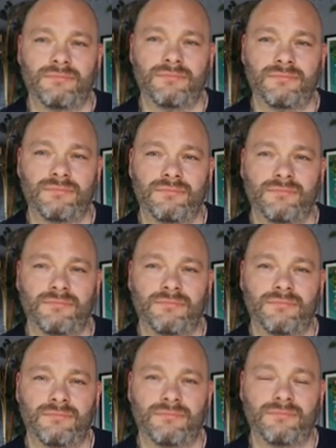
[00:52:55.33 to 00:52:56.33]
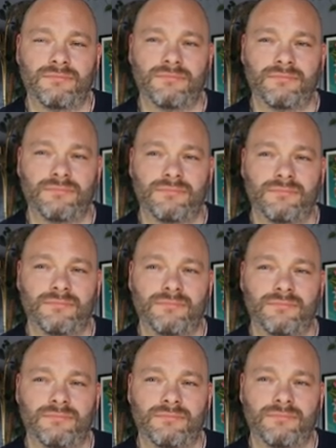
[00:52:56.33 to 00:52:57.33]

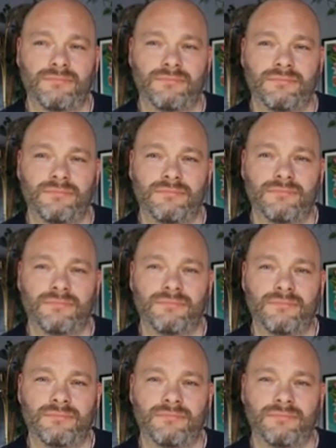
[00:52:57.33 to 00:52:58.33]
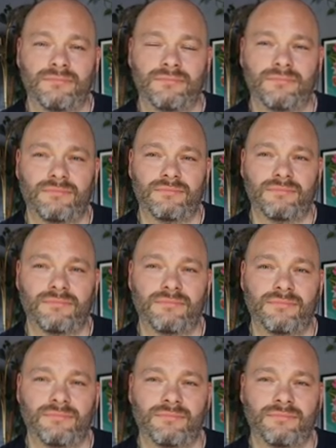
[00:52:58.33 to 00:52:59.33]

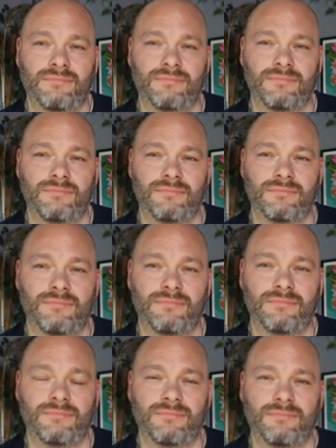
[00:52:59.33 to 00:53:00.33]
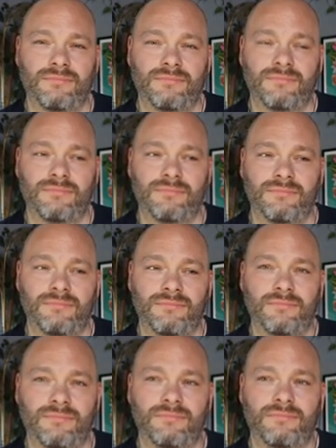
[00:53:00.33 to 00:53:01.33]

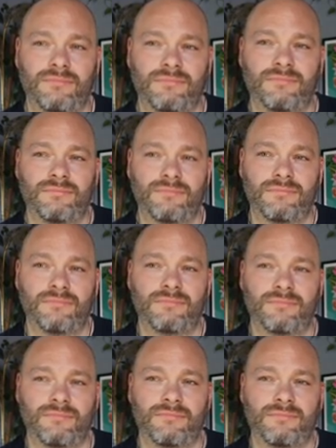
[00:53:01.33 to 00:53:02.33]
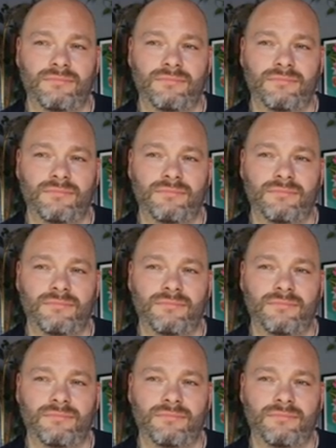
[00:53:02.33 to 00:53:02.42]
No words are spoken by the person on screen.